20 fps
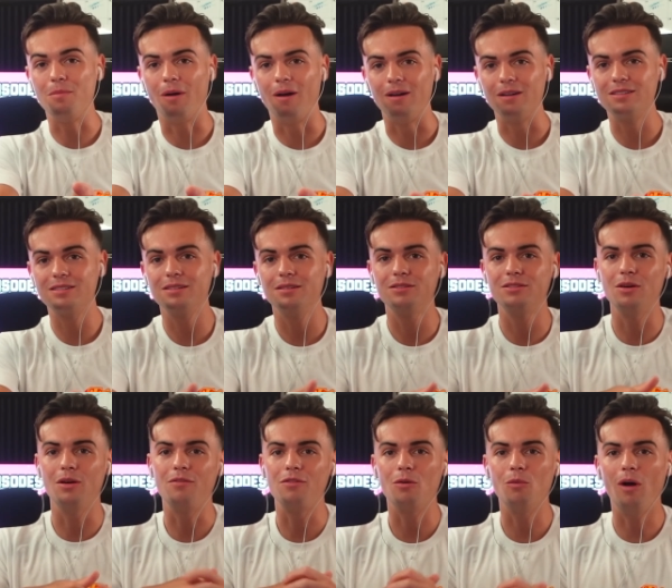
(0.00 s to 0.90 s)
parts.
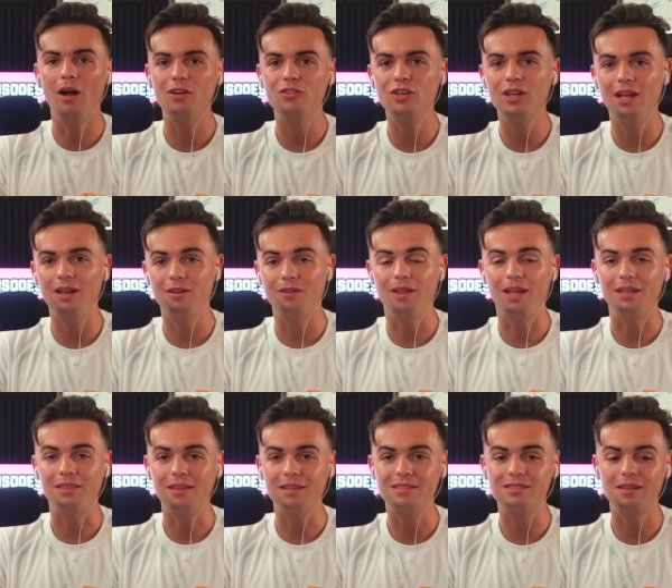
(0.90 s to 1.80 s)
So if you're watching it and you're
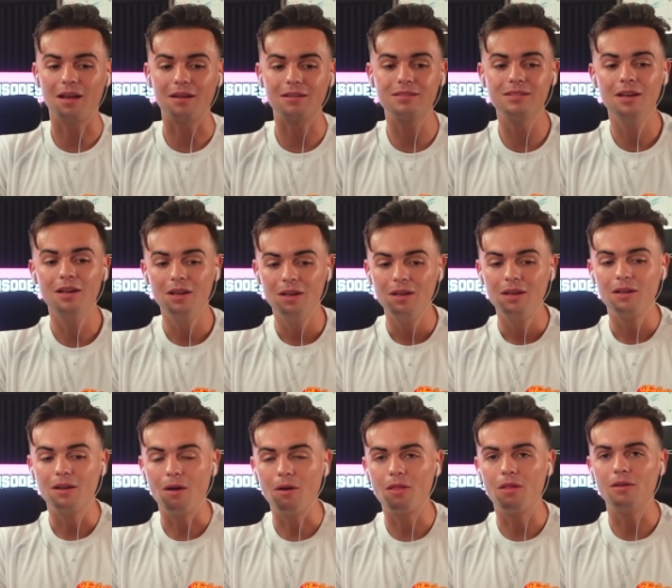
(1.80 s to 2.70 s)
like, this sucks,
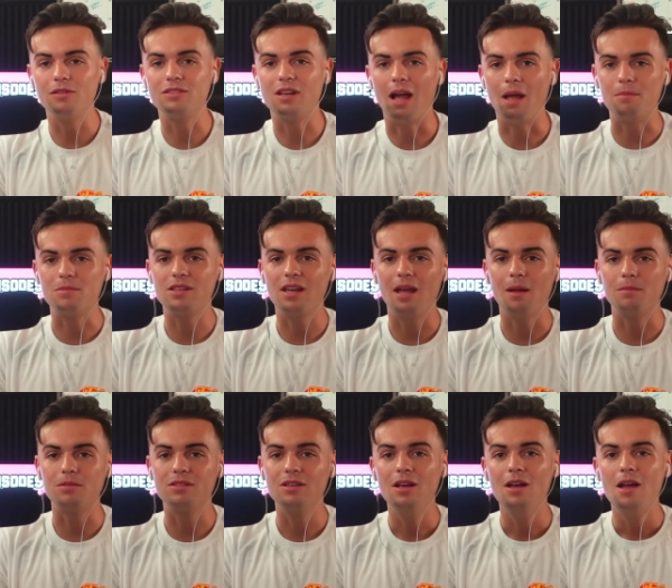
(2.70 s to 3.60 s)
go to those
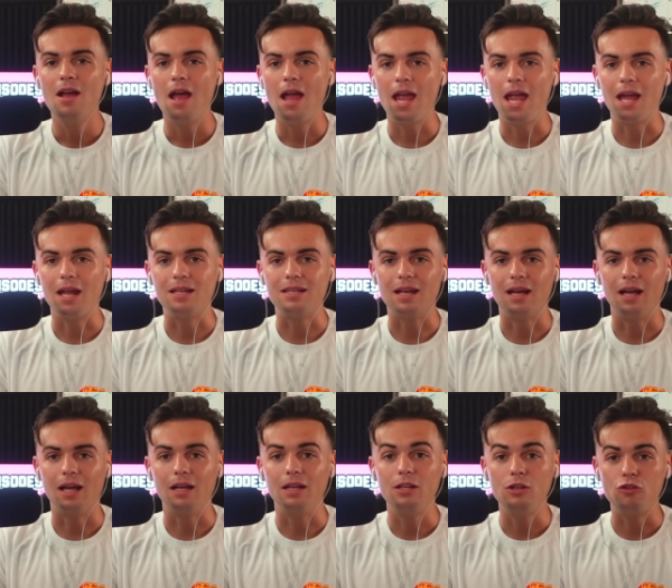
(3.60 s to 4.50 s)
timestamps and
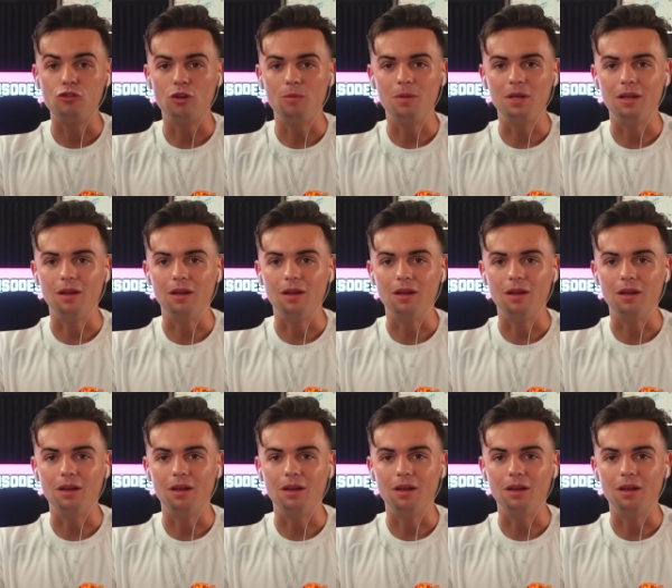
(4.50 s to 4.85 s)
uh, you should be